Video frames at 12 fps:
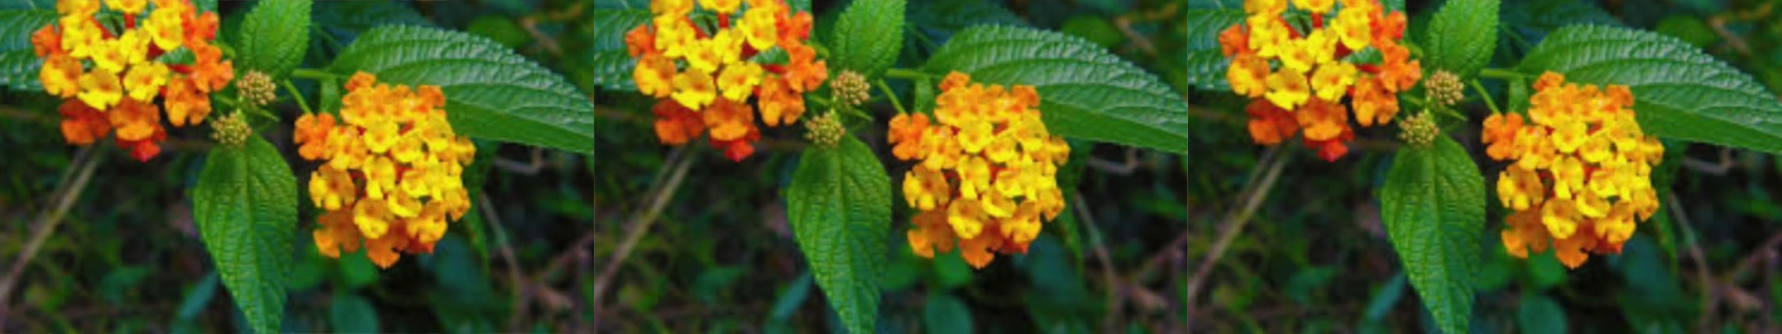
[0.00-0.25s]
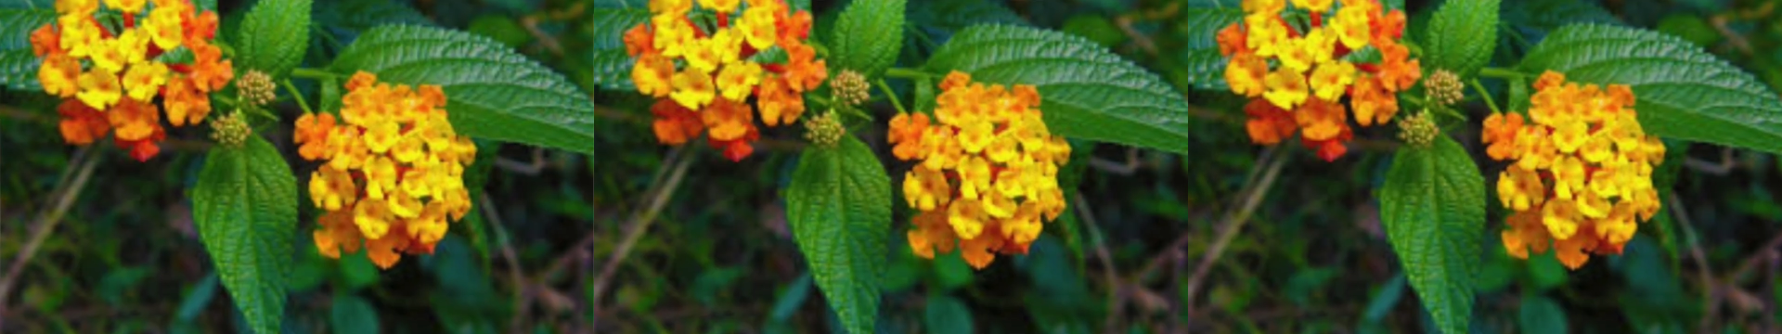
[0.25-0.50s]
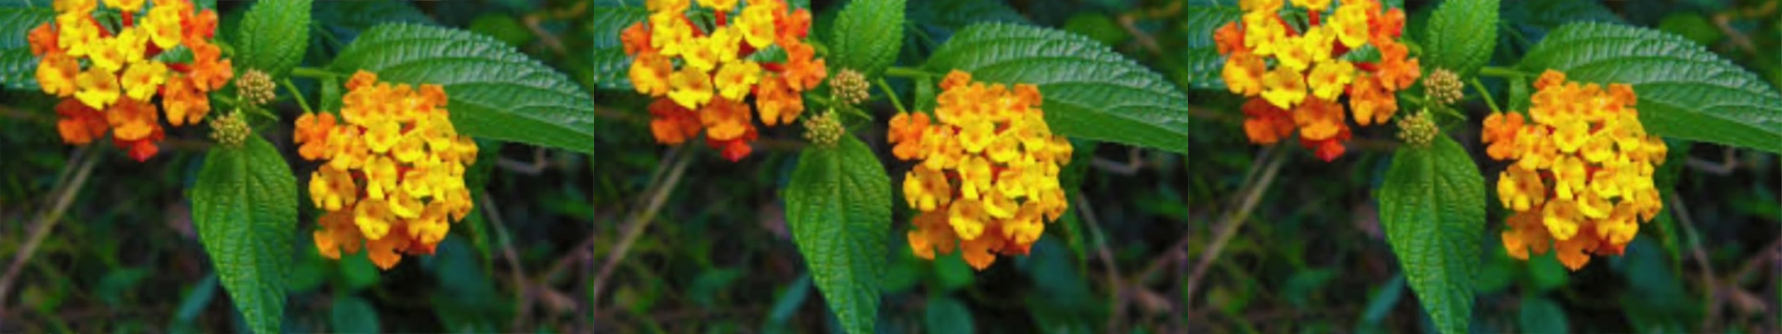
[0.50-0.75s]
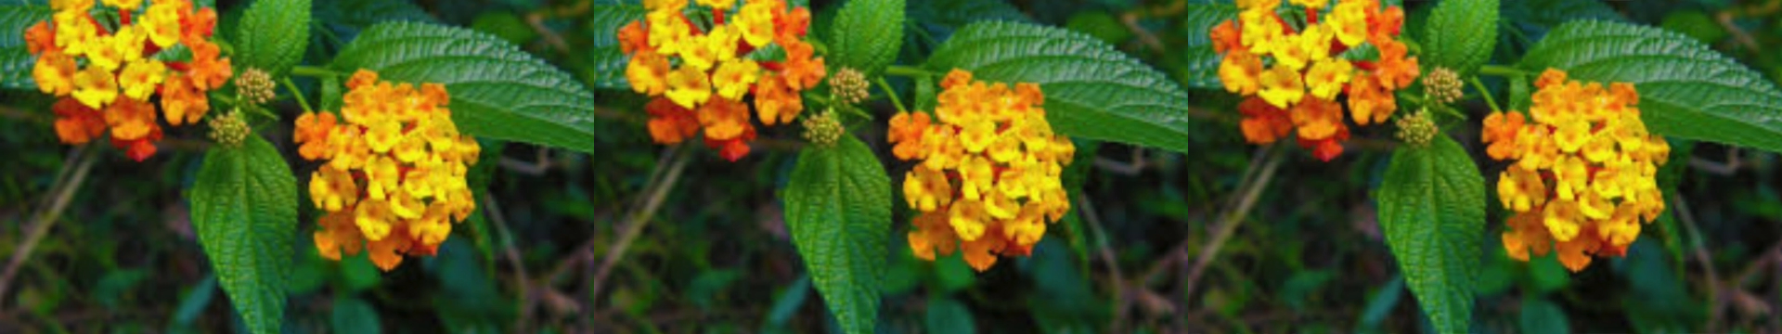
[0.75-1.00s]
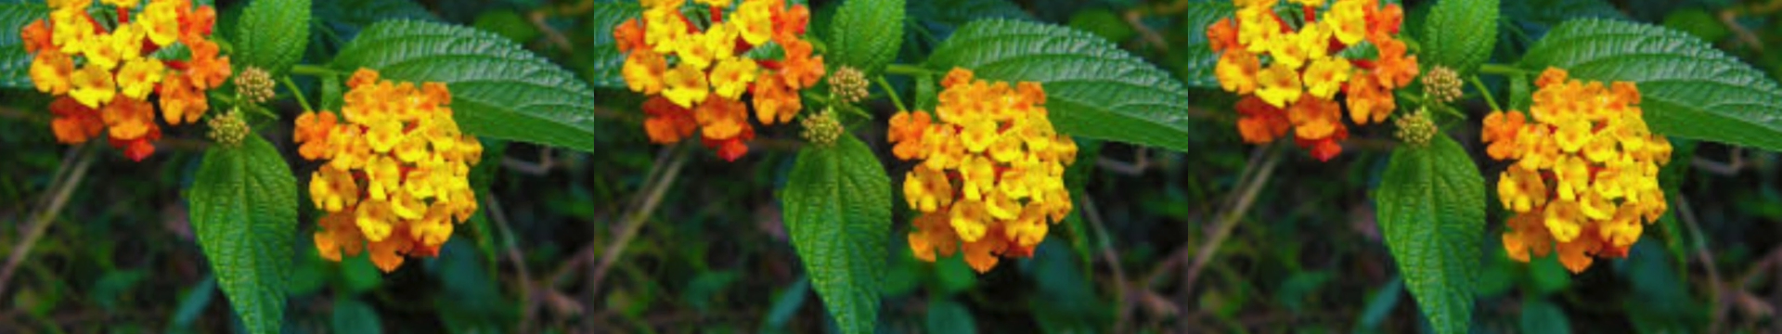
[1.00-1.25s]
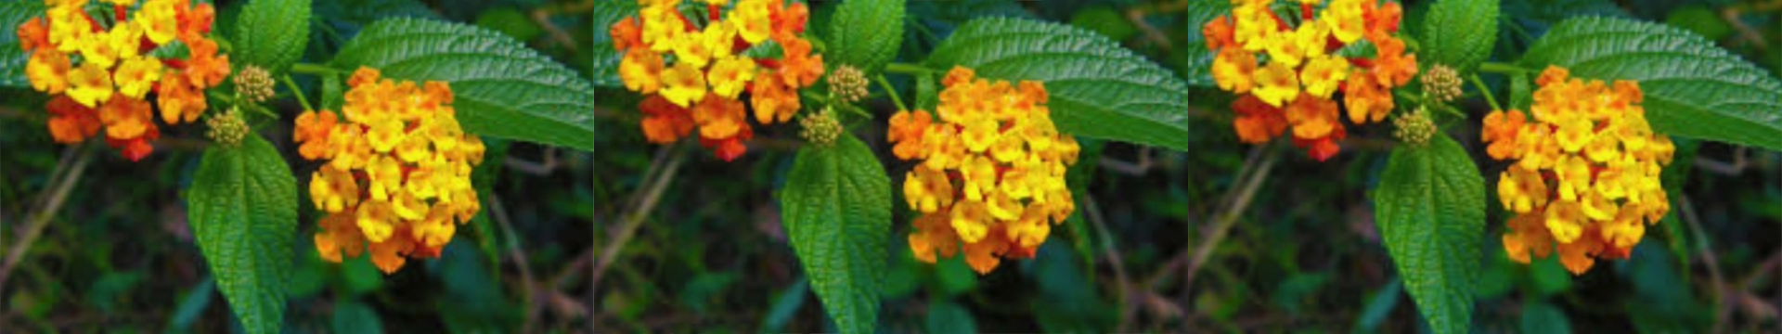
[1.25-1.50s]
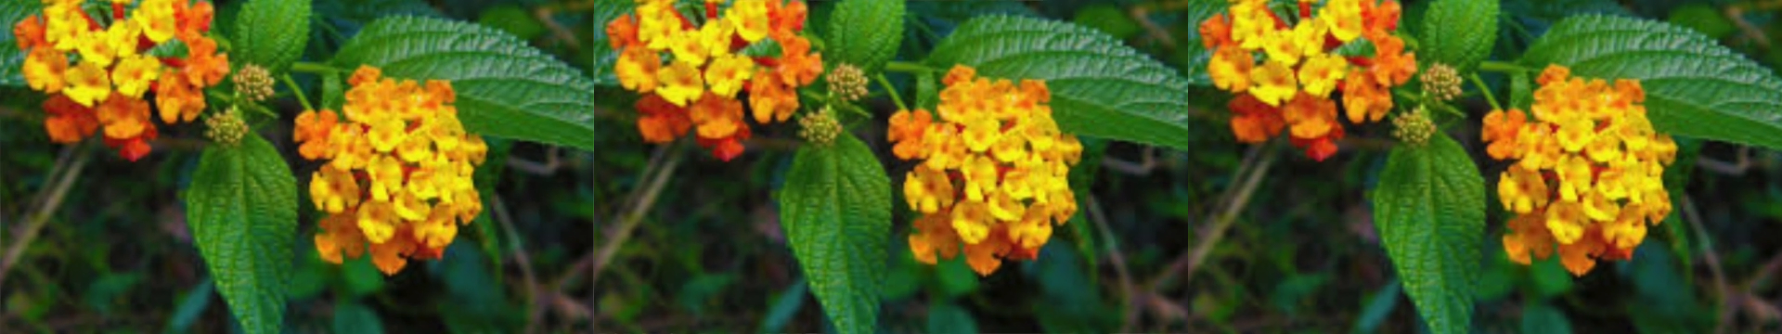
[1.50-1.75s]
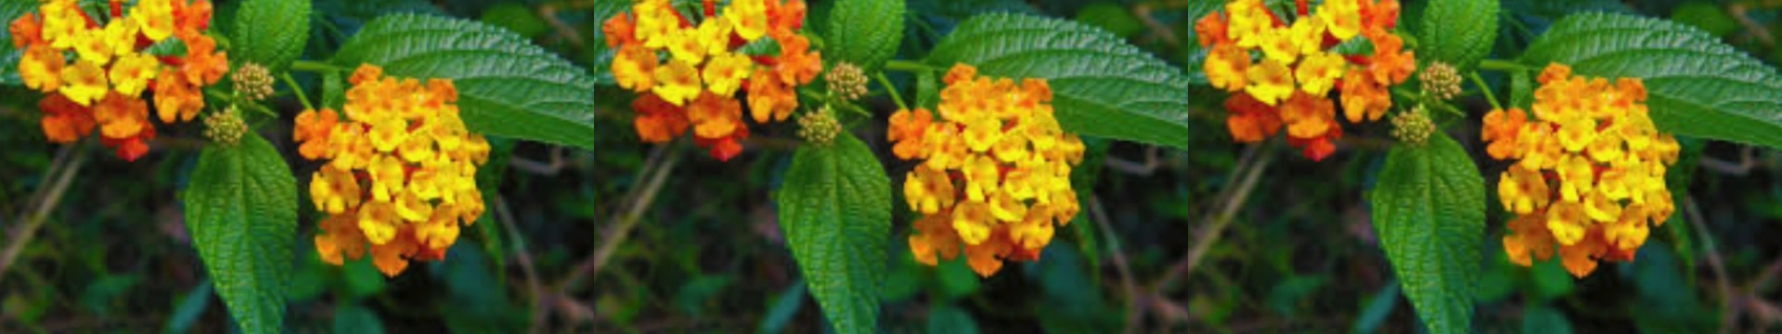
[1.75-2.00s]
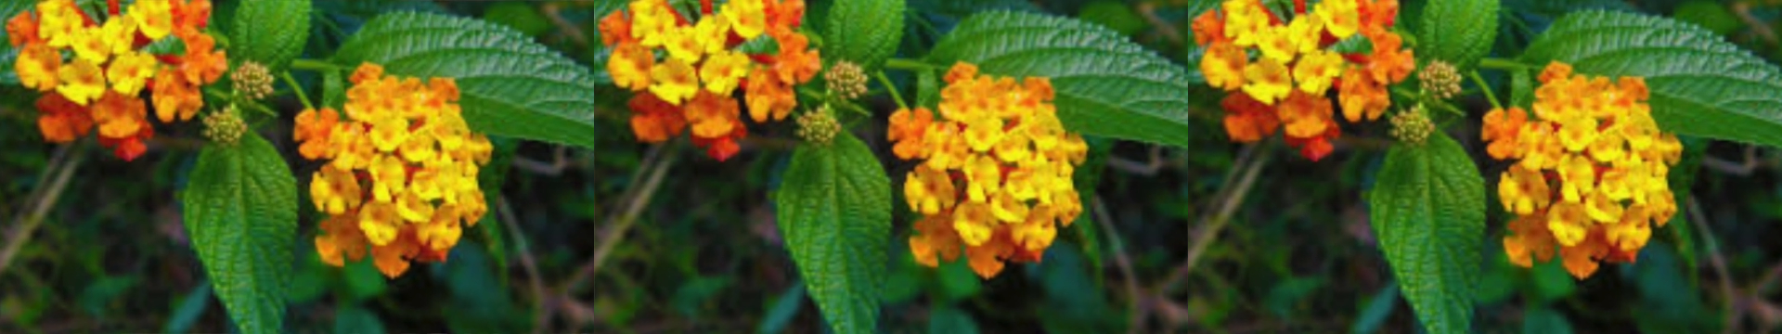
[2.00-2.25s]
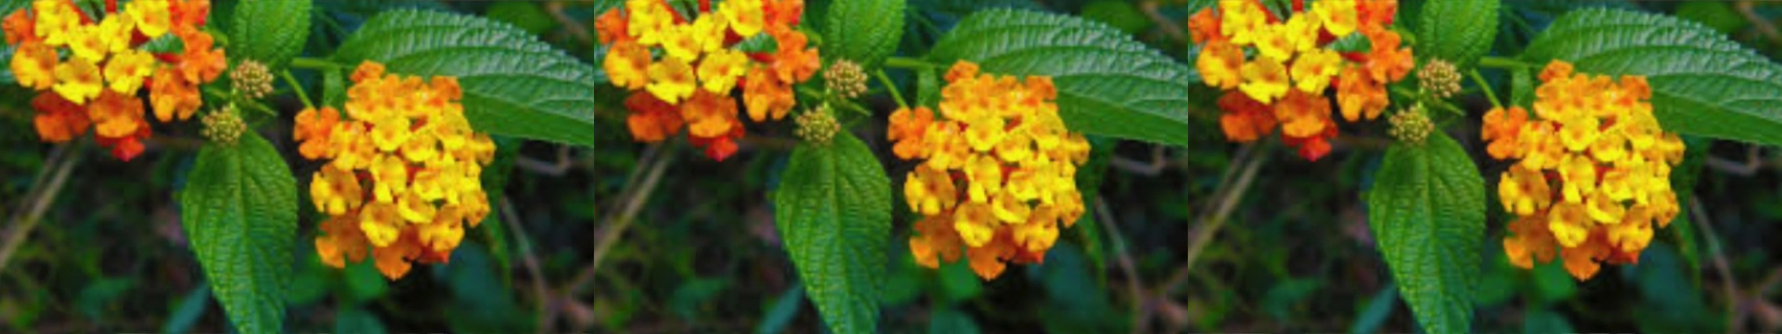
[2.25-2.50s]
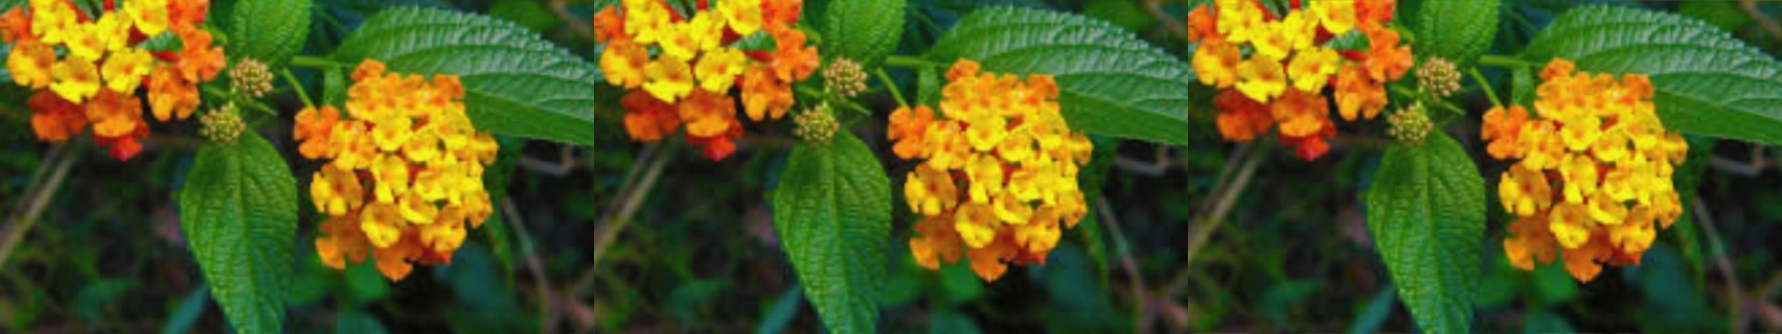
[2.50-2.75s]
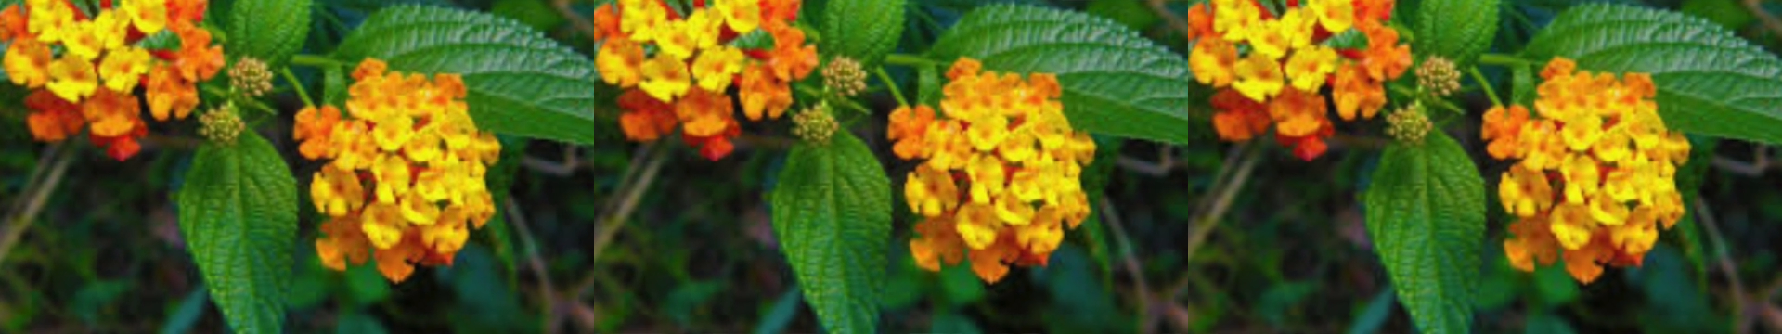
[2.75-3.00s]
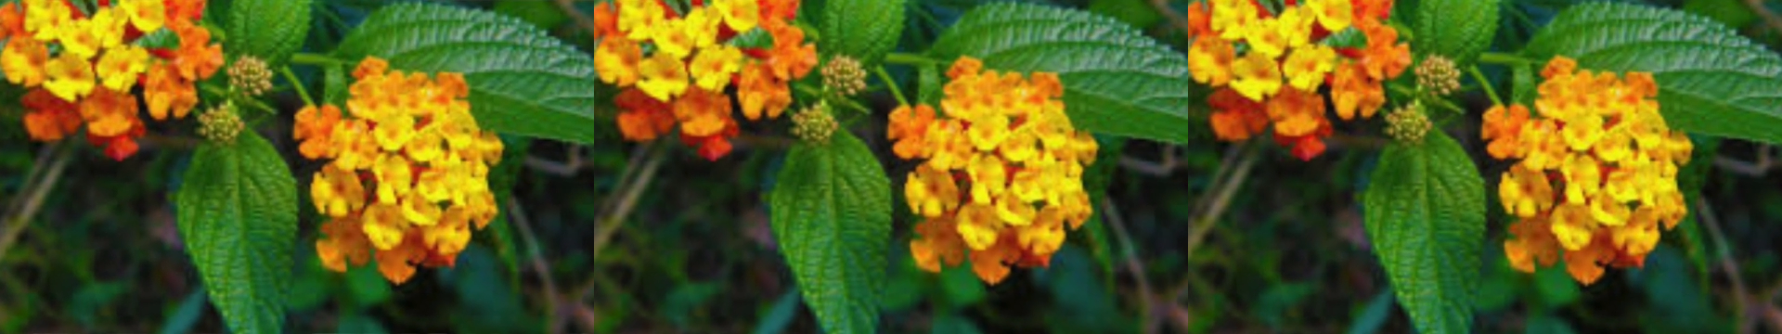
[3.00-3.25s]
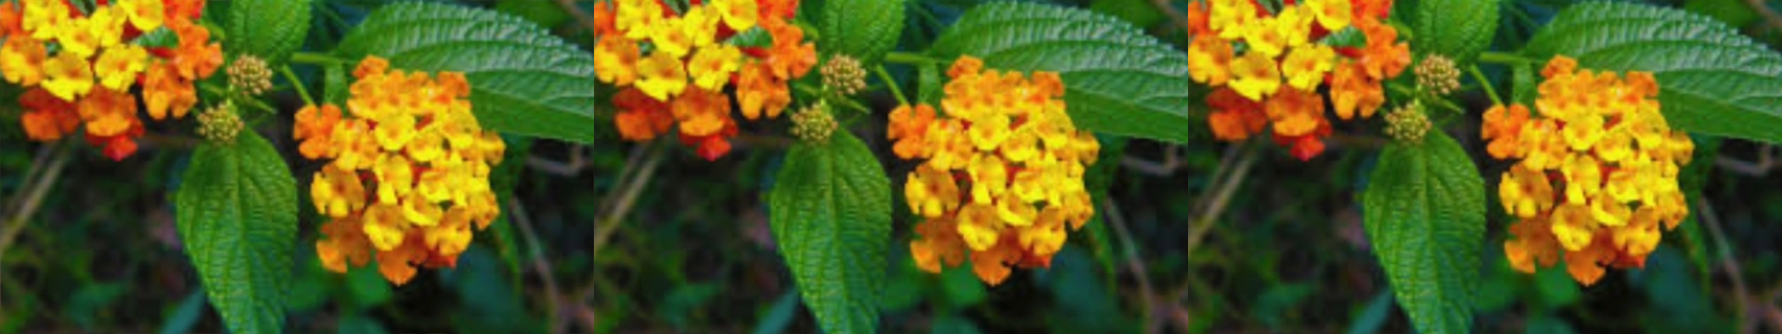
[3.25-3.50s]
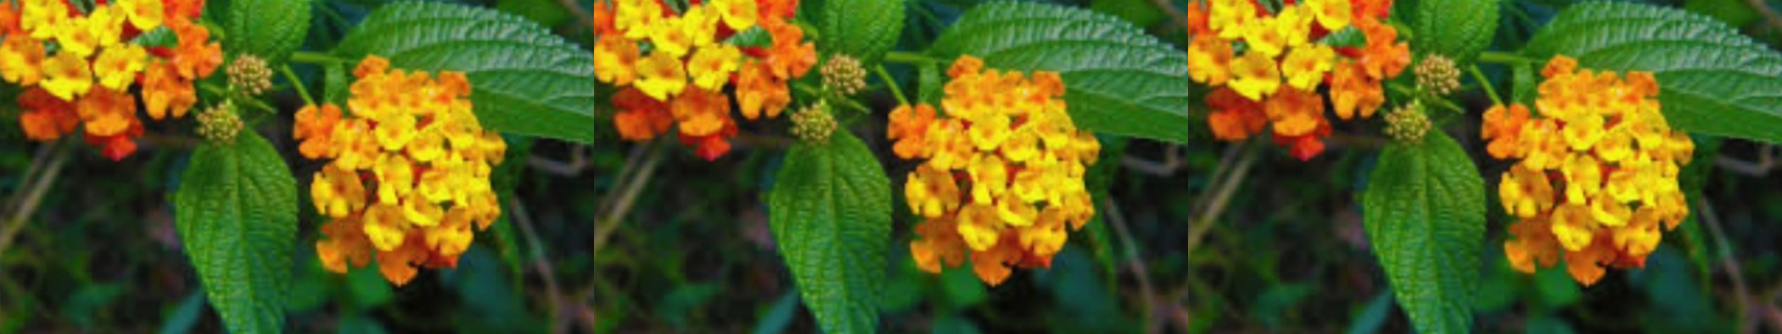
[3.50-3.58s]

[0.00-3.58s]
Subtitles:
Nobody's mouth can be seen.